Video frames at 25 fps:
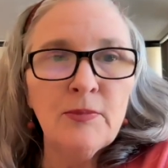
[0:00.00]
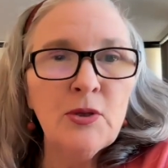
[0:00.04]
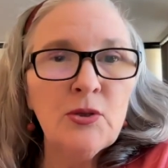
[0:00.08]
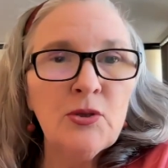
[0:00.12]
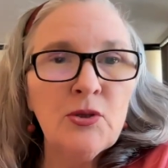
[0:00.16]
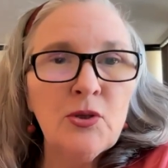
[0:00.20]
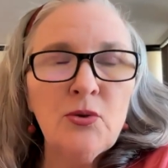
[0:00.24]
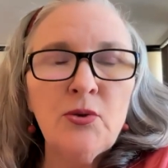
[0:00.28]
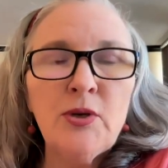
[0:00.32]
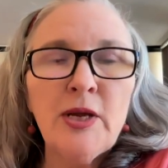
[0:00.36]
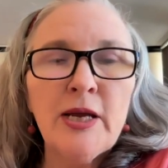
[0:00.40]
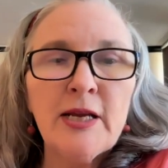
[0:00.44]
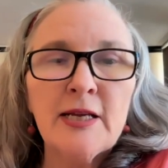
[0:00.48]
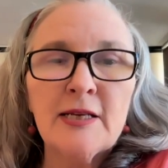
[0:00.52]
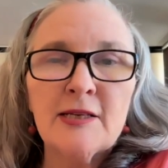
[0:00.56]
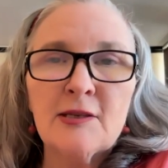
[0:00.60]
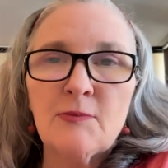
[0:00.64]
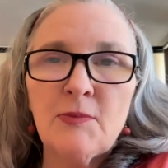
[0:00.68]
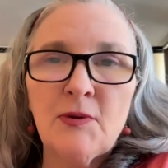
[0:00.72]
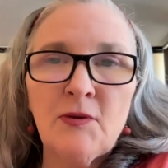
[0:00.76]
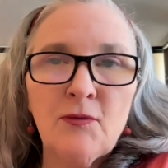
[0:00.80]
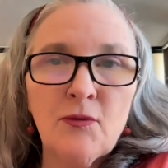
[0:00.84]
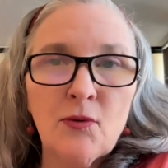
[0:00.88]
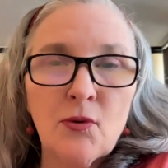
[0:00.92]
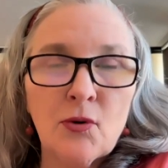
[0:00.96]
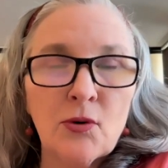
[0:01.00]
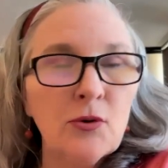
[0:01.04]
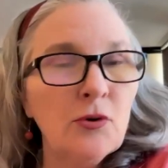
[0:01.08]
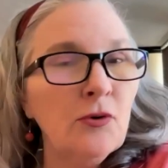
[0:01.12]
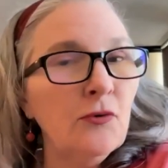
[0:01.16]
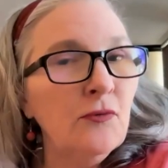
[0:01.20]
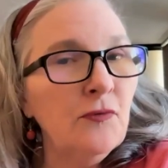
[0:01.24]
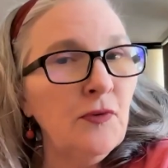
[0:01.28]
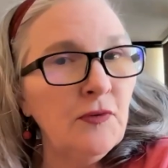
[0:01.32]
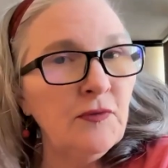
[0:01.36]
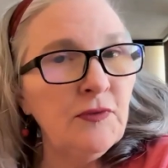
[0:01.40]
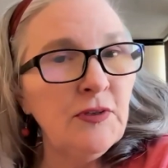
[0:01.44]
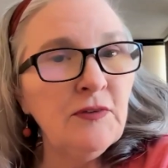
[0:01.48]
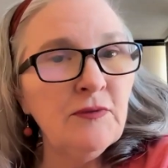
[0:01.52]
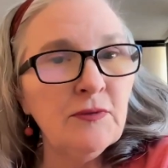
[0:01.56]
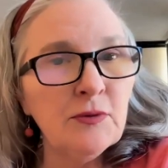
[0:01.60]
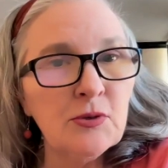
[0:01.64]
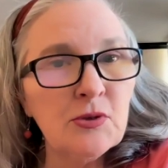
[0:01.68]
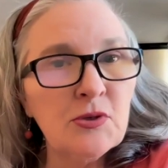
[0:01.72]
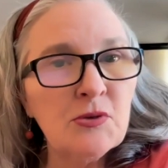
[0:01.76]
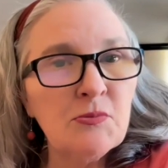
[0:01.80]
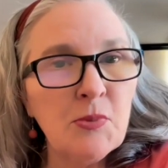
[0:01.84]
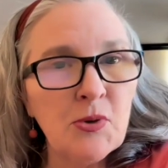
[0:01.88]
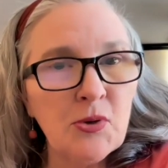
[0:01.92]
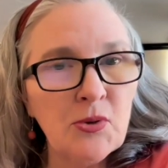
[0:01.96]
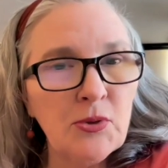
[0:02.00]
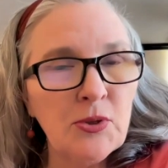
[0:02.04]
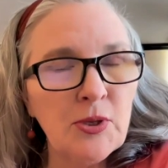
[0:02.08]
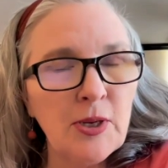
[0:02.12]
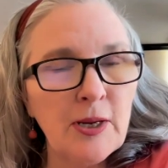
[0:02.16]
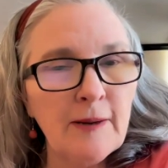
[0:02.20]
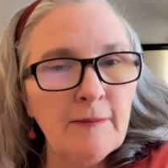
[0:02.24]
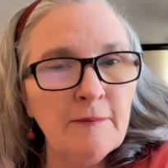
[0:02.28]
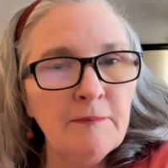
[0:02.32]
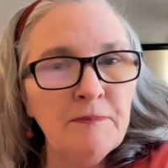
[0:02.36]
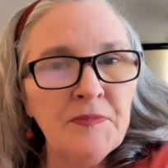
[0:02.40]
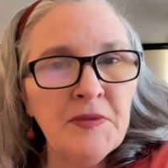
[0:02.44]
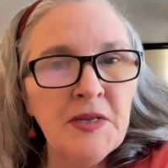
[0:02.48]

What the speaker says: 2 days before her 51st birthday.